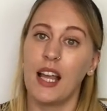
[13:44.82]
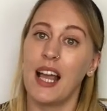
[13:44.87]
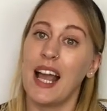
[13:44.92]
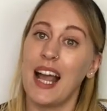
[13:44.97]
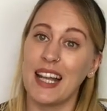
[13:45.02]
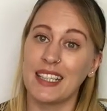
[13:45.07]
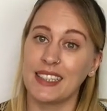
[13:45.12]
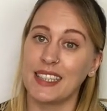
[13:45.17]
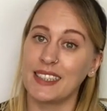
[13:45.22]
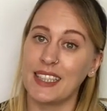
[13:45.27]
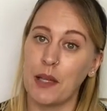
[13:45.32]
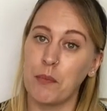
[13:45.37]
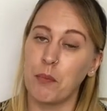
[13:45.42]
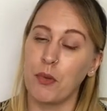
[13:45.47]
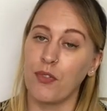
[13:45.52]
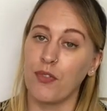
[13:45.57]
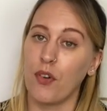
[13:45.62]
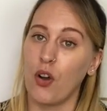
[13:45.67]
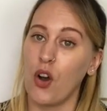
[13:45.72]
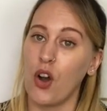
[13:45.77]
As I said
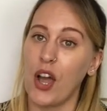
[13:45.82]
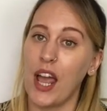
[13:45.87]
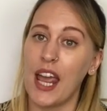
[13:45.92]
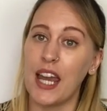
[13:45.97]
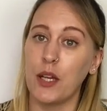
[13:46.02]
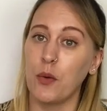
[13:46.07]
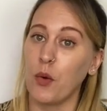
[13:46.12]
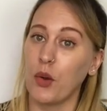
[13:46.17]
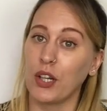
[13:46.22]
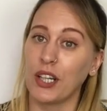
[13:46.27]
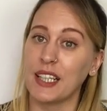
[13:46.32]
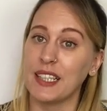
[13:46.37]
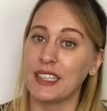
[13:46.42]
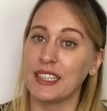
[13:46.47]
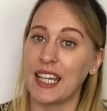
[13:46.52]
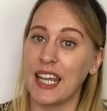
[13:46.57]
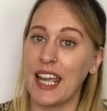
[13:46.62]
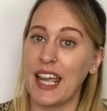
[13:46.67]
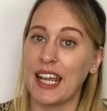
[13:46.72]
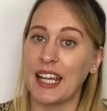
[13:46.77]
before, anyone can
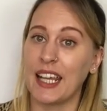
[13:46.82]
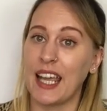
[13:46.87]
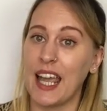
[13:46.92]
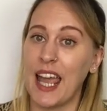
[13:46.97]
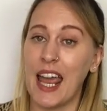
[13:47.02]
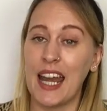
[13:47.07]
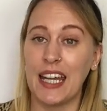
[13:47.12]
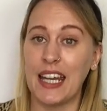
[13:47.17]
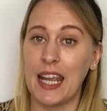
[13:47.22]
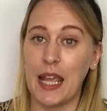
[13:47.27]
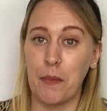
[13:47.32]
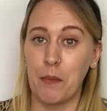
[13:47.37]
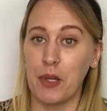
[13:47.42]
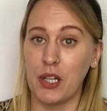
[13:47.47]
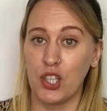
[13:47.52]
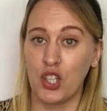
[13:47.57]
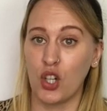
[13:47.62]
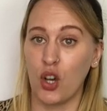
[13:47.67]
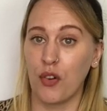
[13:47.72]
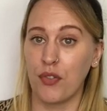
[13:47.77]
take any
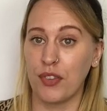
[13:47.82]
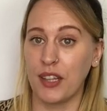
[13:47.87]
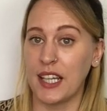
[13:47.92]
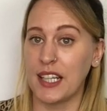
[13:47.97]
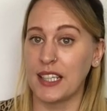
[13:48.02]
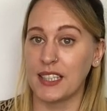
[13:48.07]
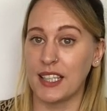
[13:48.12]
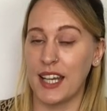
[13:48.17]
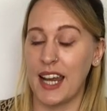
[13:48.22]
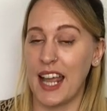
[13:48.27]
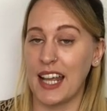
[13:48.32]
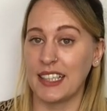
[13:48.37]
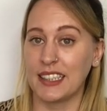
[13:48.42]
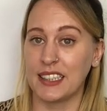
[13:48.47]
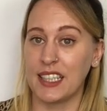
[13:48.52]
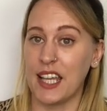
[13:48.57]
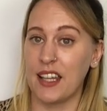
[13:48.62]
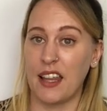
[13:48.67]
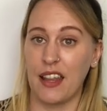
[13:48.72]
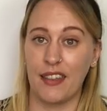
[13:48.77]
image off the internet and
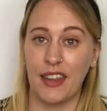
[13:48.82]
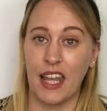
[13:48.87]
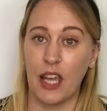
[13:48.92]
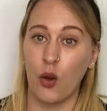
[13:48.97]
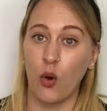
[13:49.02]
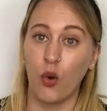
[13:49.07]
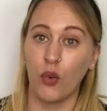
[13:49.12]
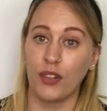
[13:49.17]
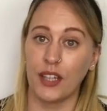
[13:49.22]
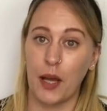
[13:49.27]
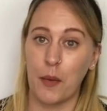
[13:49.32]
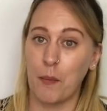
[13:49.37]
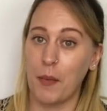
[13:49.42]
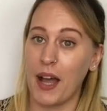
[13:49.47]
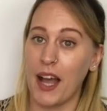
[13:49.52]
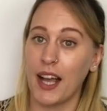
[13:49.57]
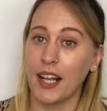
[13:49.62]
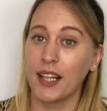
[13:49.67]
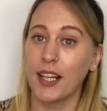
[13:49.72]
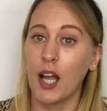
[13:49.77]
say that they own that
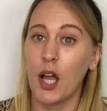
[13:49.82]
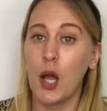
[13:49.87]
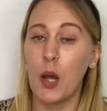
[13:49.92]
bag,